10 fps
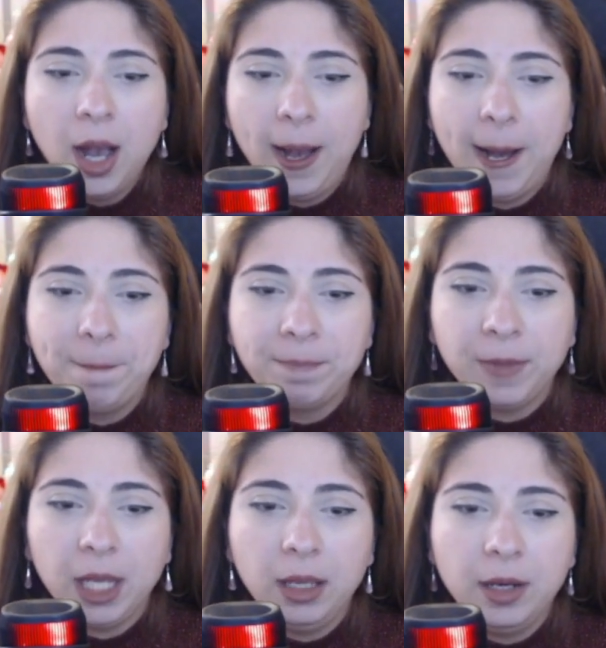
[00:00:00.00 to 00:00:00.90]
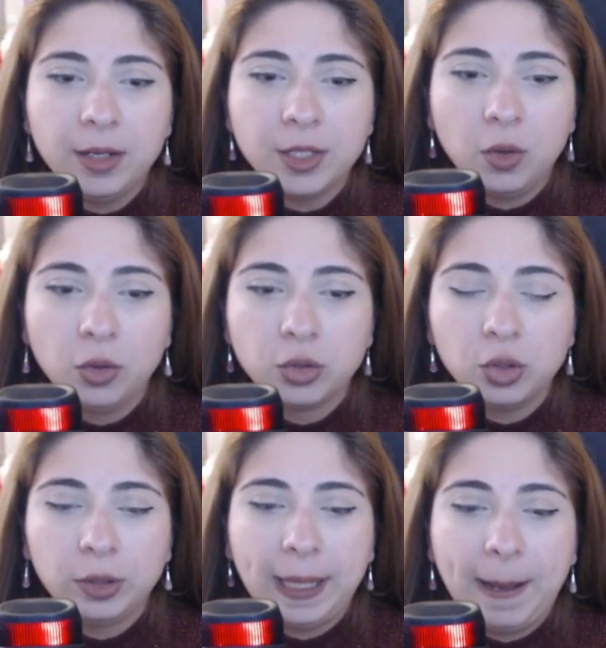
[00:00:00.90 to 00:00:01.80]
um here is
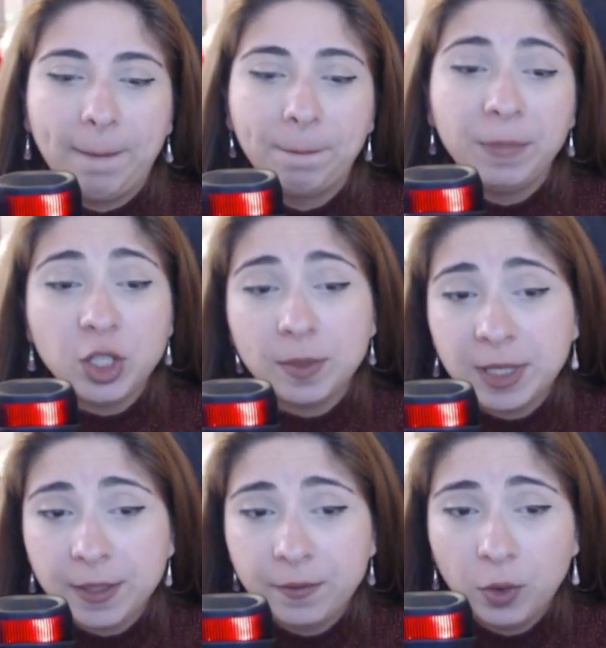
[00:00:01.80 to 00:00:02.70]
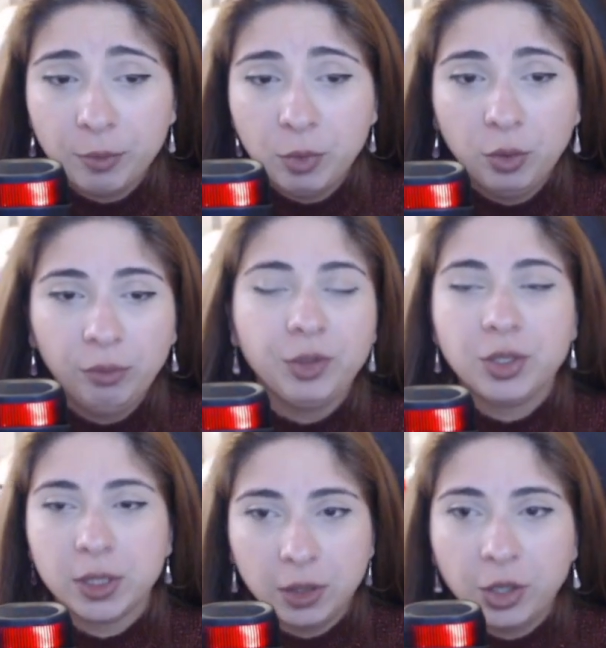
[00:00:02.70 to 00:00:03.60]
also the bishop c4 move
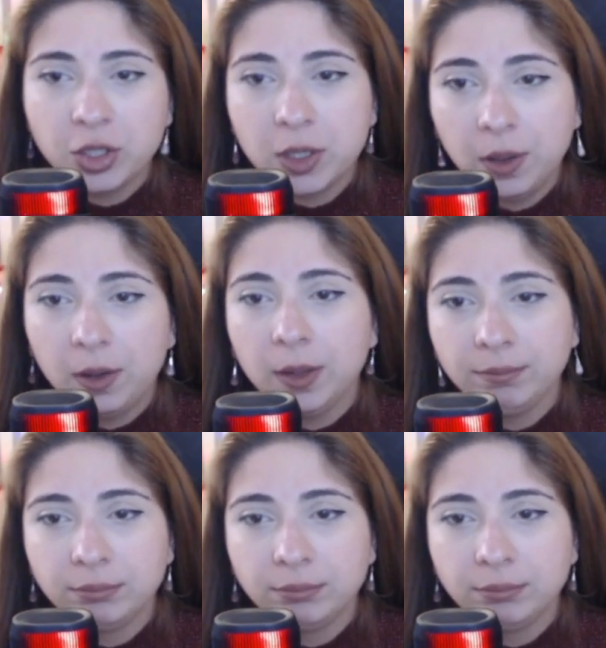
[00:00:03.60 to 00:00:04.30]
which is logical